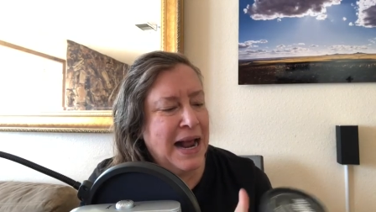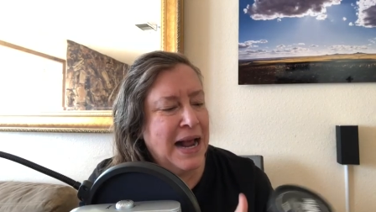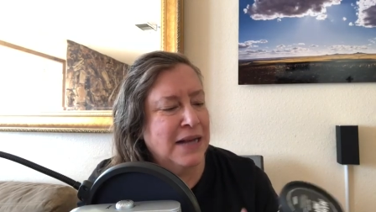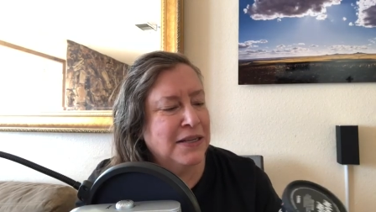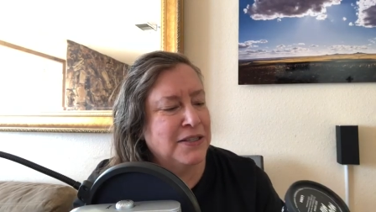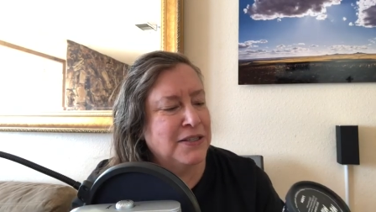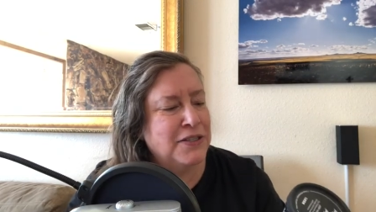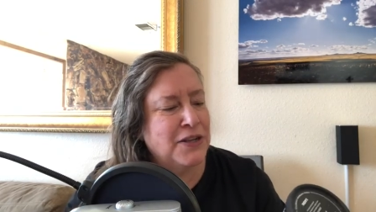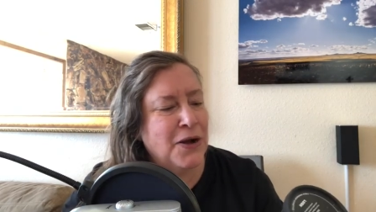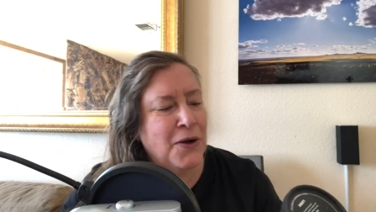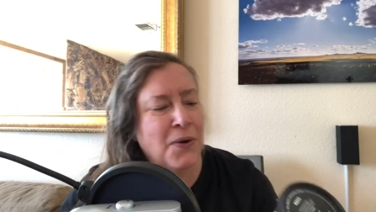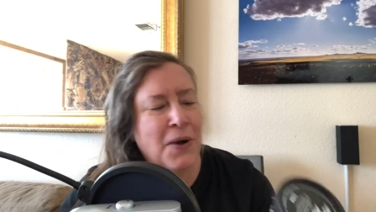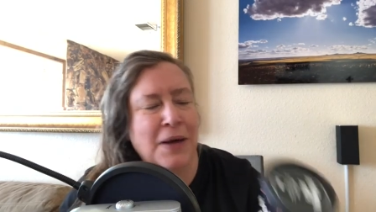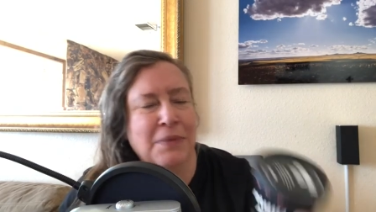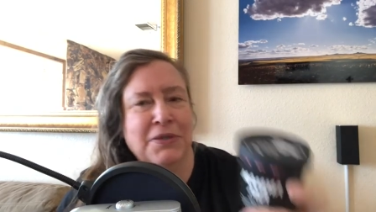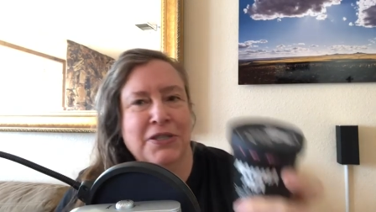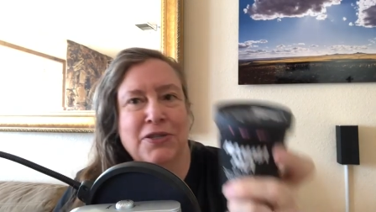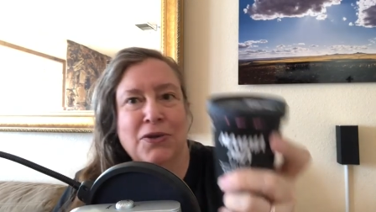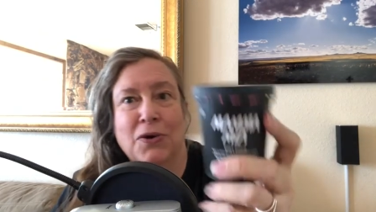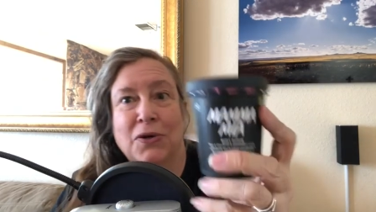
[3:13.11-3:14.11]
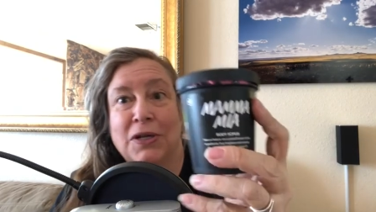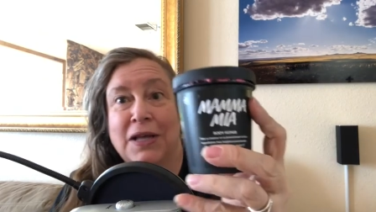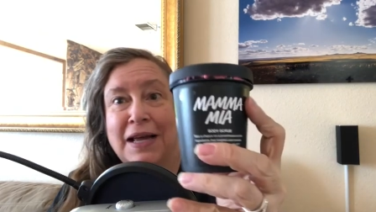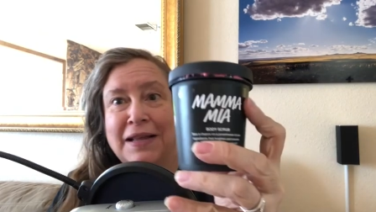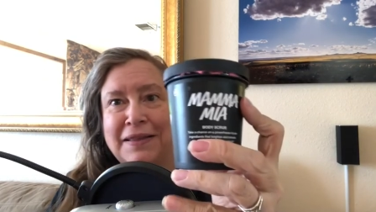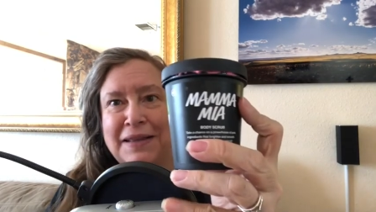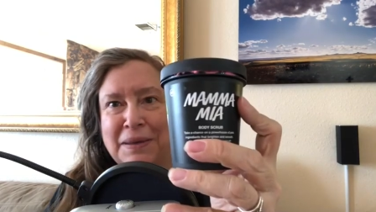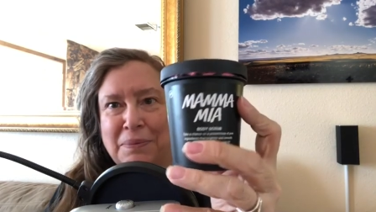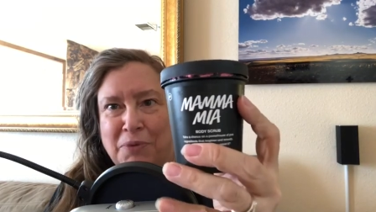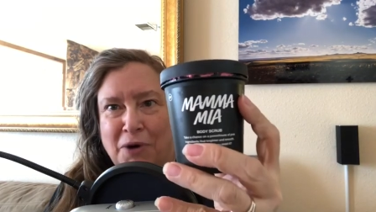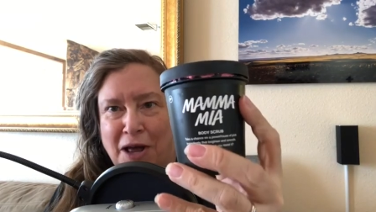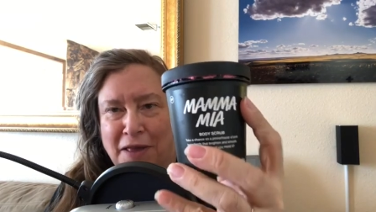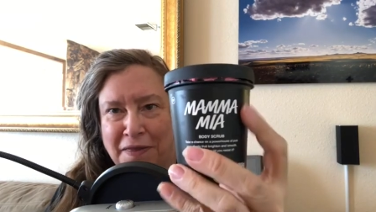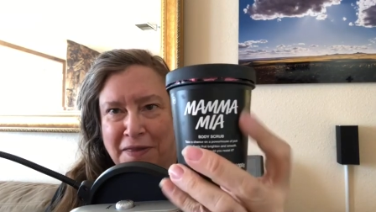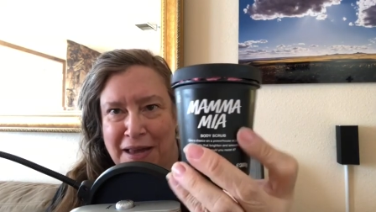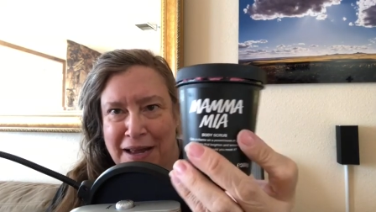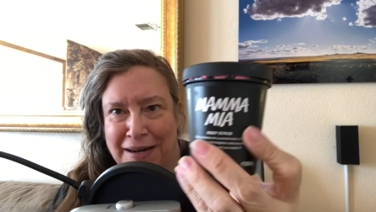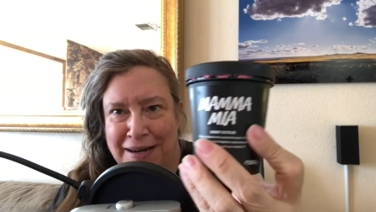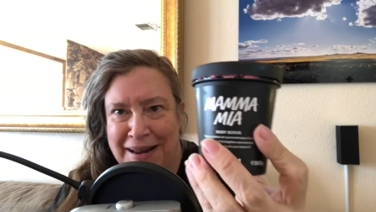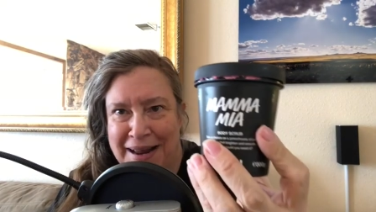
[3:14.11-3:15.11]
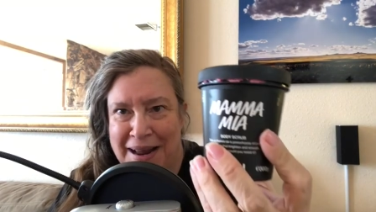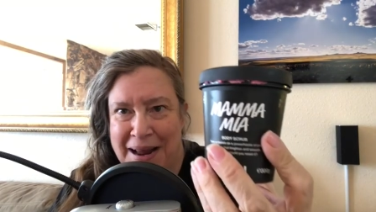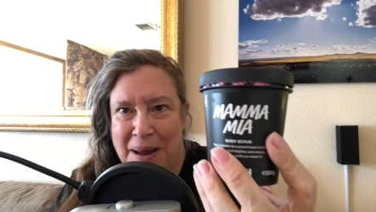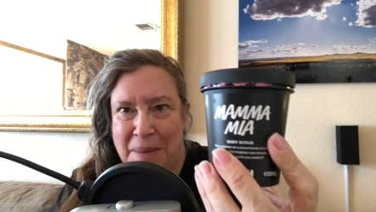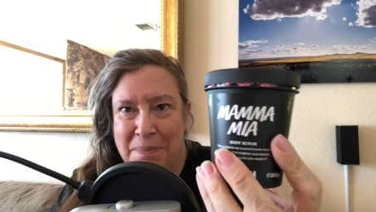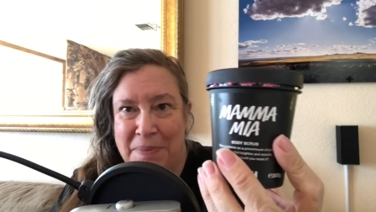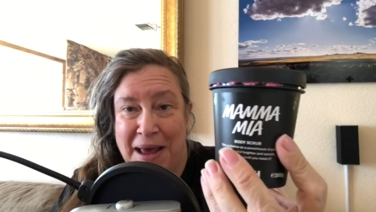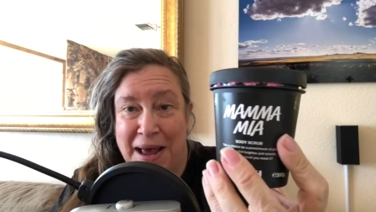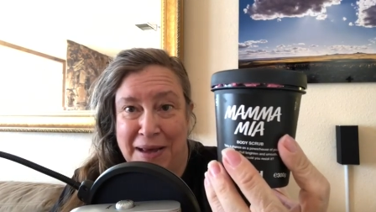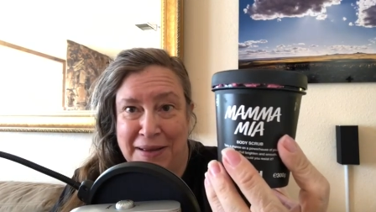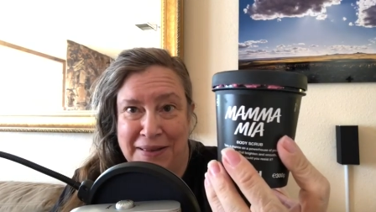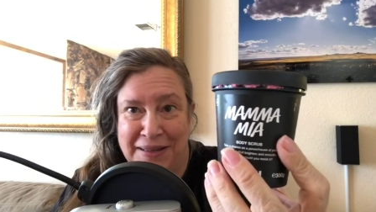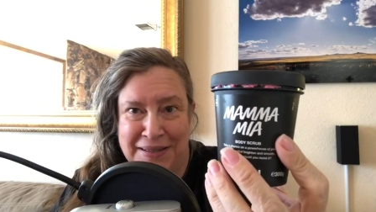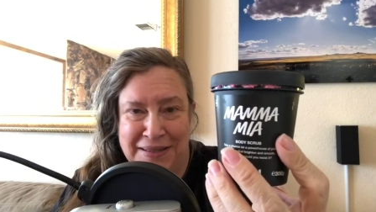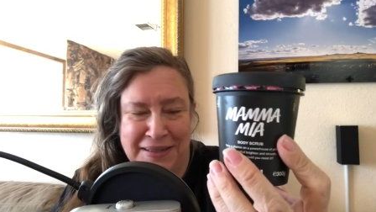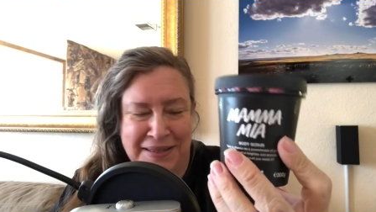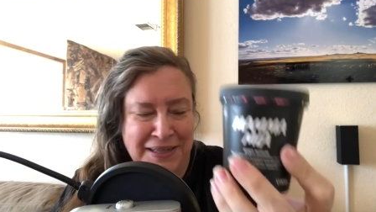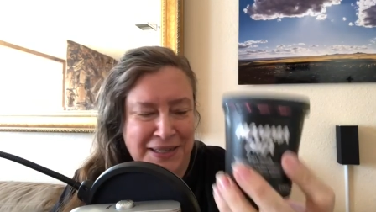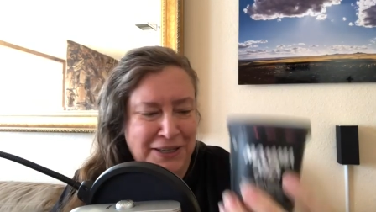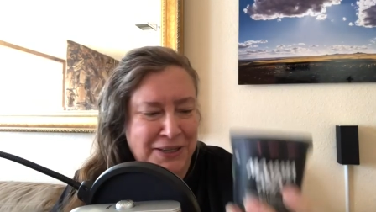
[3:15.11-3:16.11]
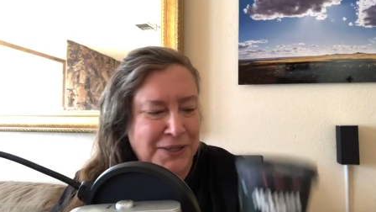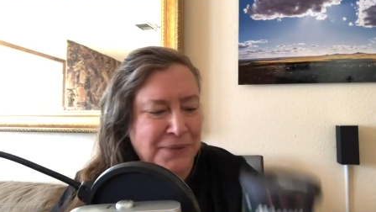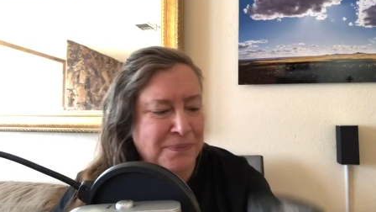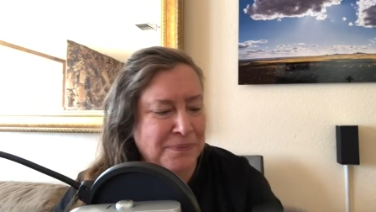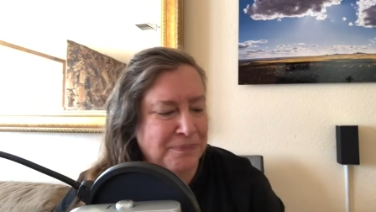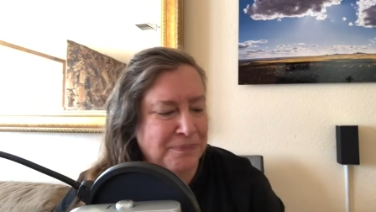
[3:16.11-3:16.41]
So I'm so glad they brought that back this year.